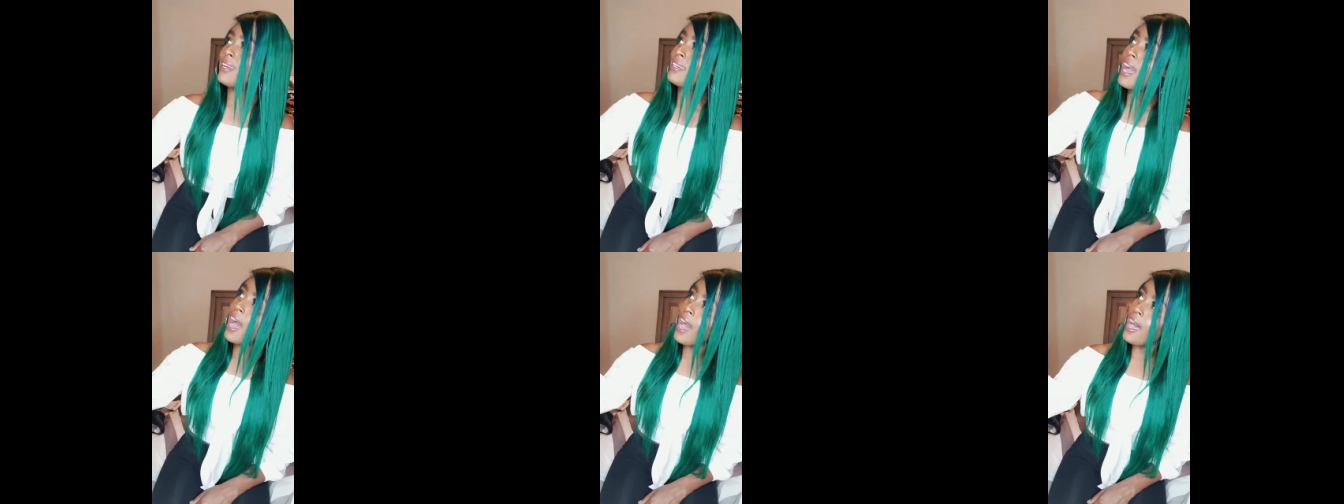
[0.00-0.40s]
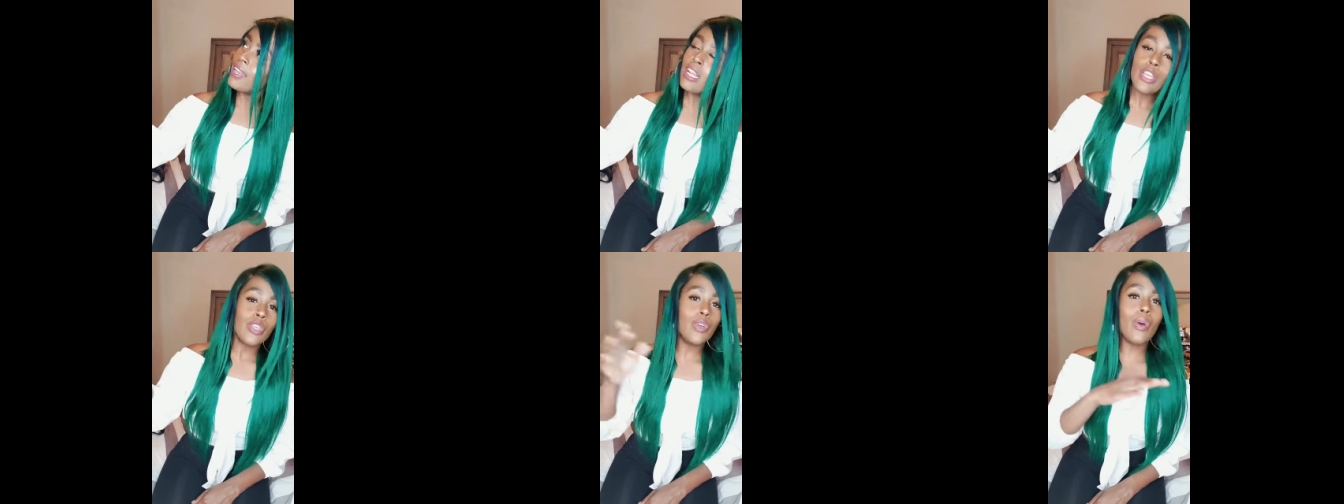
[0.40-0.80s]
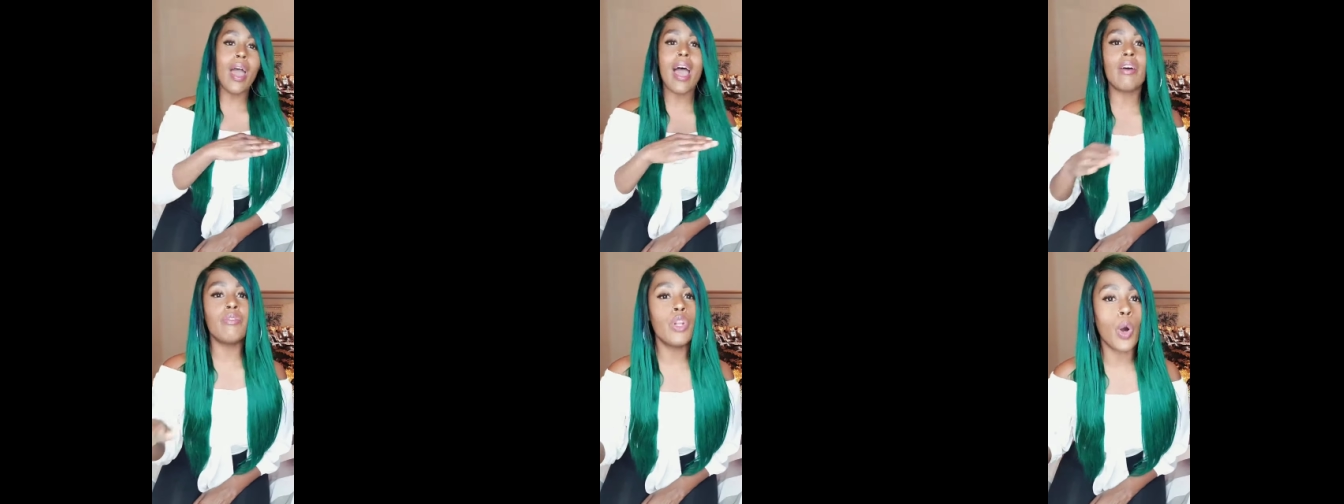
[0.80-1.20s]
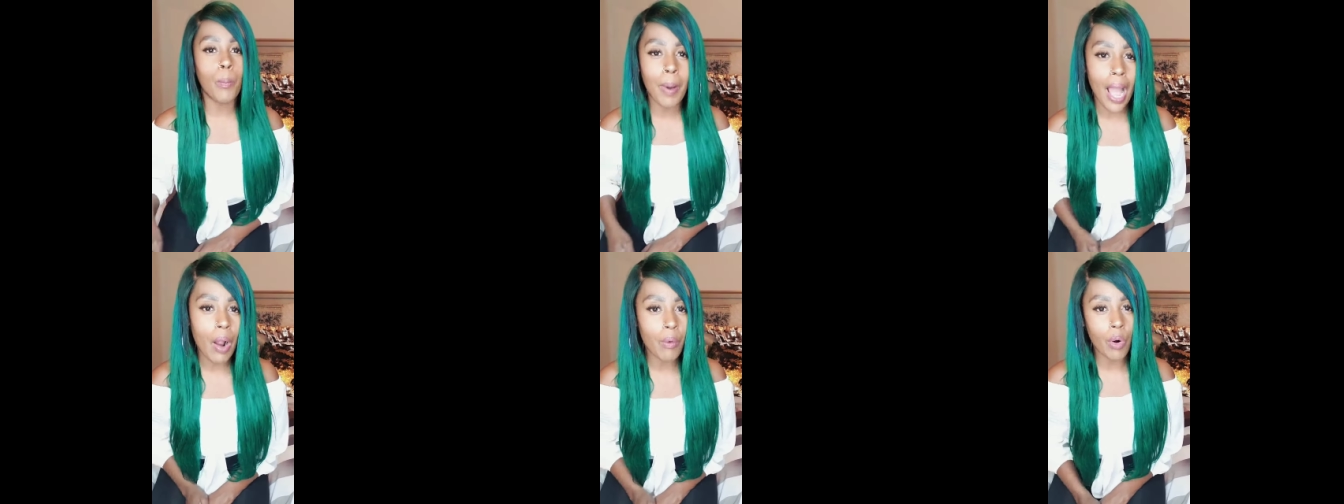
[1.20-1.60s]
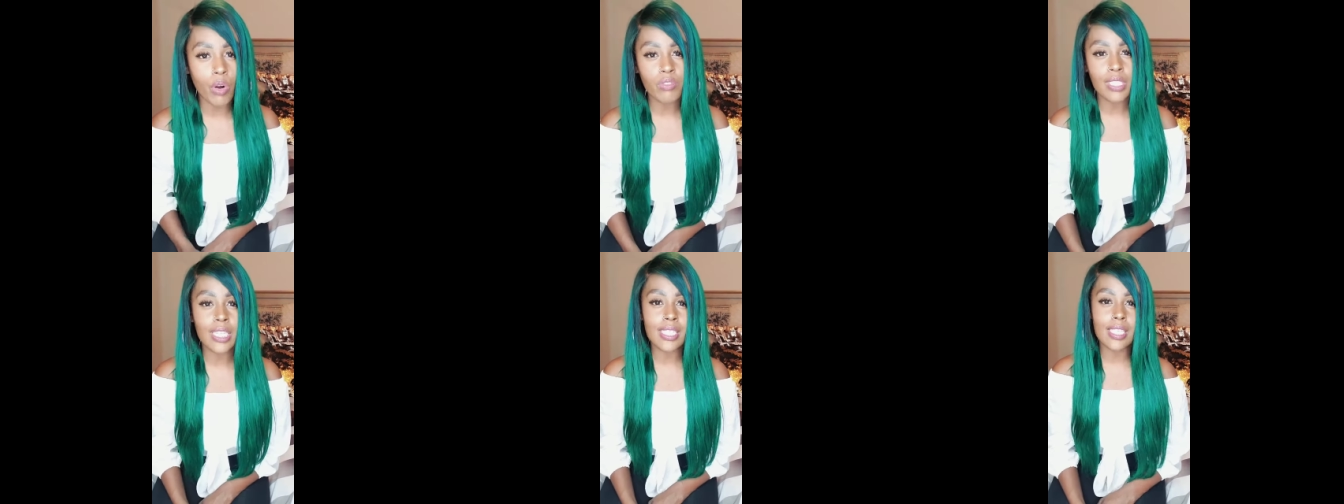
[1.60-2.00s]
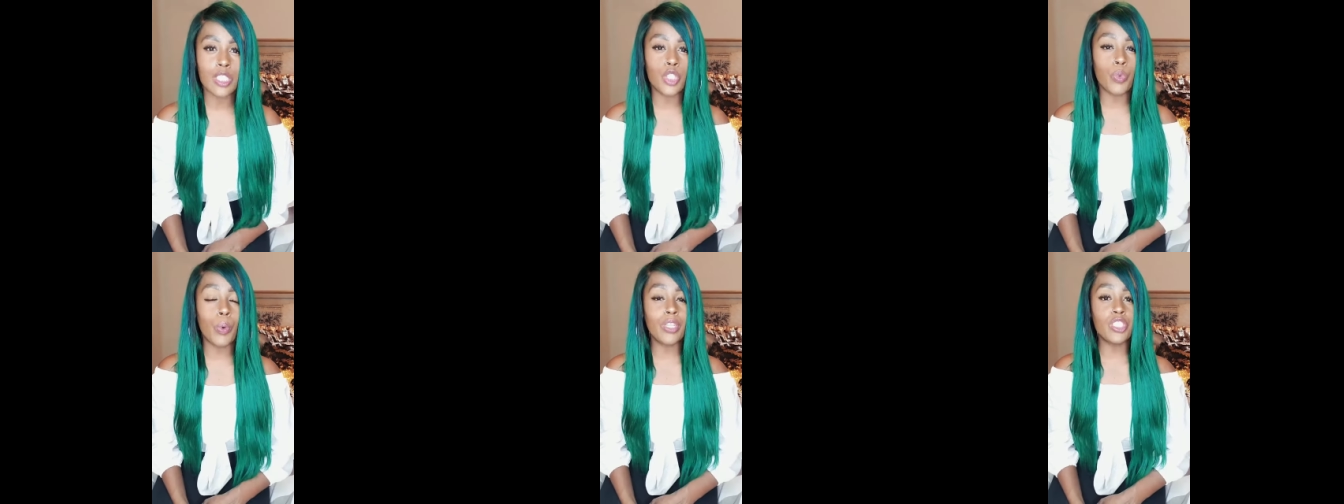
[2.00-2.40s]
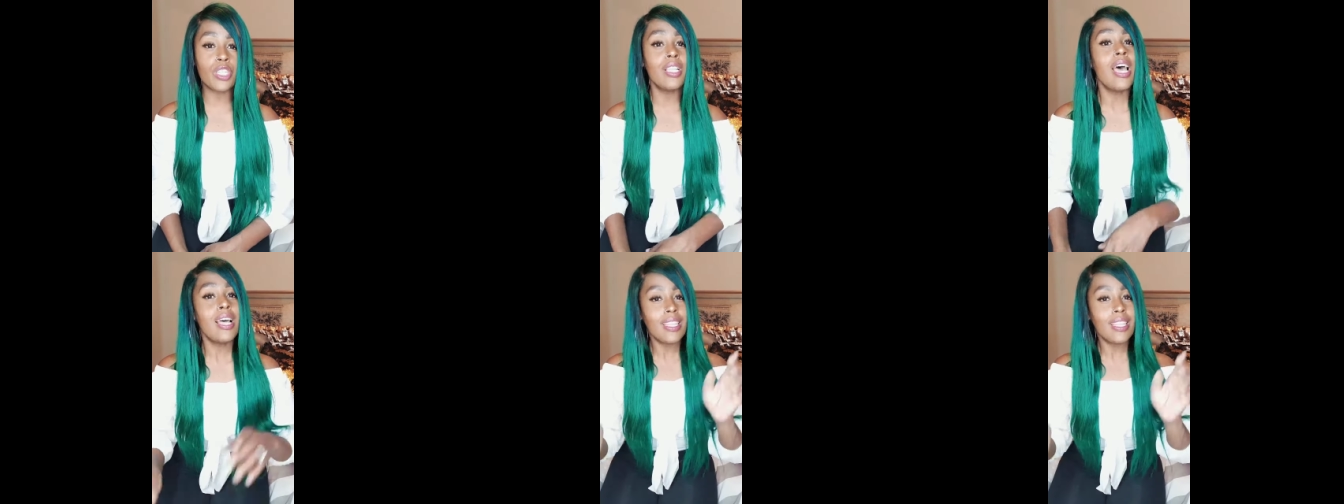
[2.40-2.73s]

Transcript: God, you have no power over this situation.